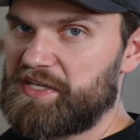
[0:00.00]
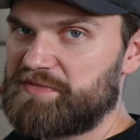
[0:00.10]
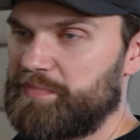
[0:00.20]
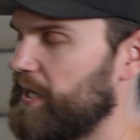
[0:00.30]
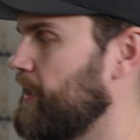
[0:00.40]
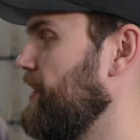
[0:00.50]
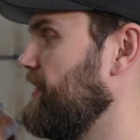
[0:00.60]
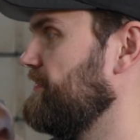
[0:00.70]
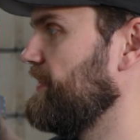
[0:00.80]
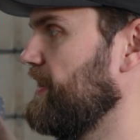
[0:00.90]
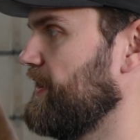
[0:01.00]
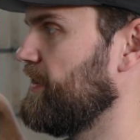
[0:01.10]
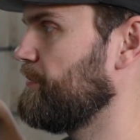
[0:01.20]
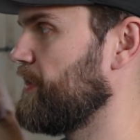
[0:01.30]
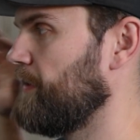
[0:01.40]
this back off and
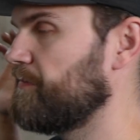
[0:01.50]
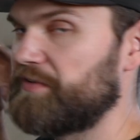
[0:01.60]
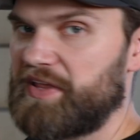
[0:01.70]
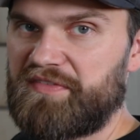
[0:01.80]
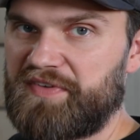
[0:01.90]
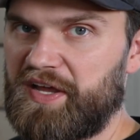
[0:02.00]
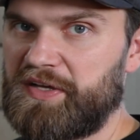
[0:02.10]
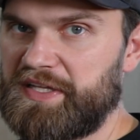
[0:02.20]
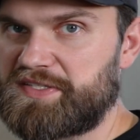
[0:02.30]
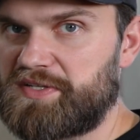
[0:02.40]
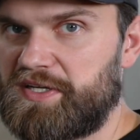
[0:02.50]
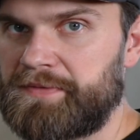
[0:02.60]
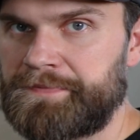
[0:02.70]
get prepped for that final install.